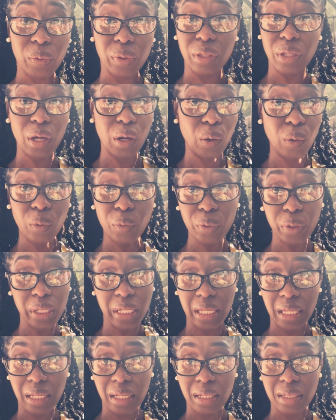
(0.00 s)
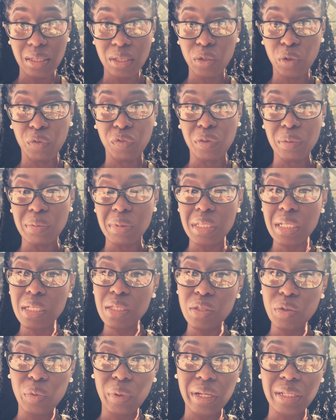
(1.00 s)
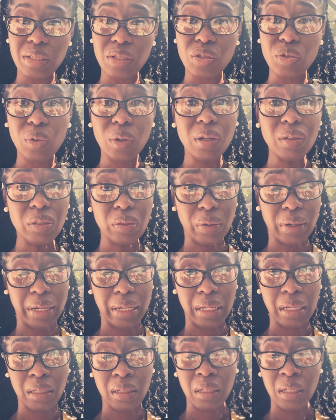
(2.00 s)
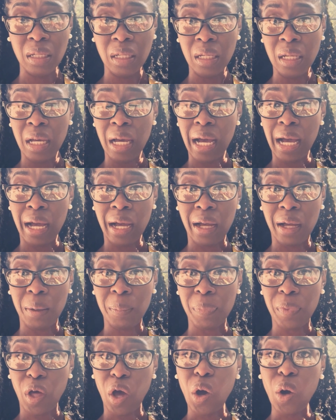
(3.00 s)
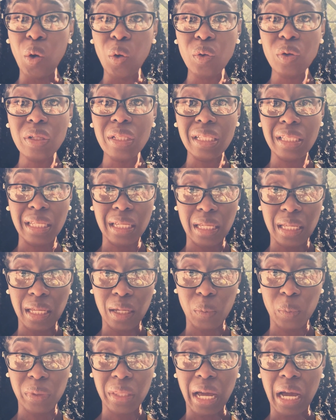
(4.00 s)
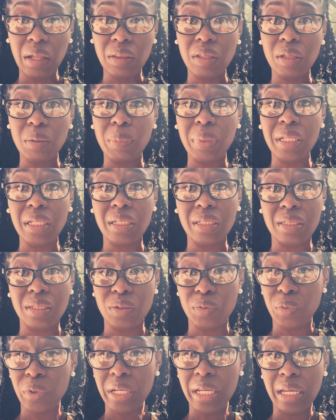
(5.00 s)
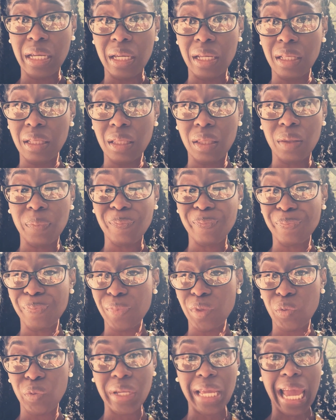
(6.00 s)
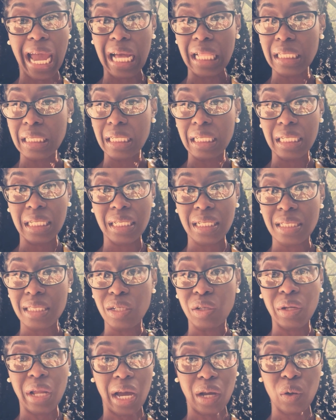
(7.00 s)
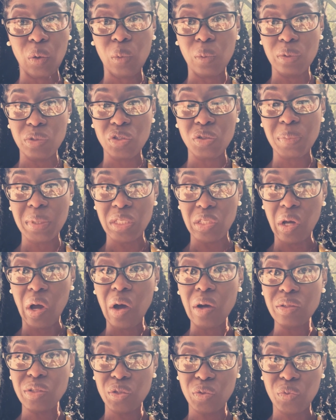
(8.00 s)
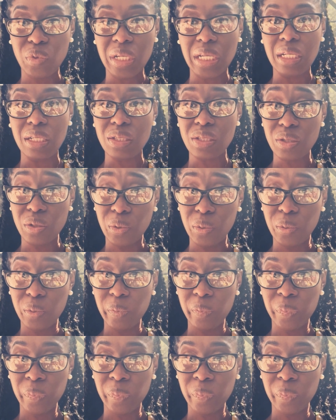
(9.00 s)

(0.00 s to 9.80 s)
with the older kids, so from 6th grade to 12th grade, the older that they get without the ability to read, the reality is they're not going to be taught to read in school.